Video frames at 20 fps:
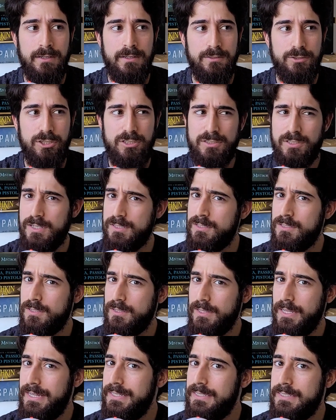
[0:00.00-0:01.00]
just doesn't
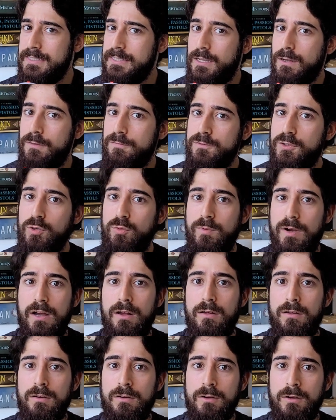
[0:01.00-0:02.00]
lend itself too
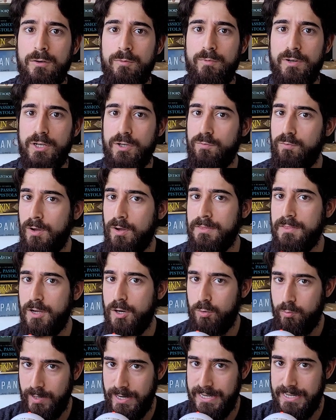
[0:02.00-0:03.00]
well when you run the
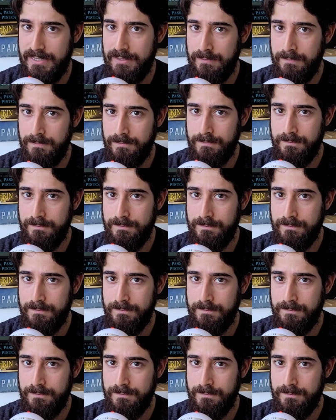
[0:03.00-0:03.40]
Kraken.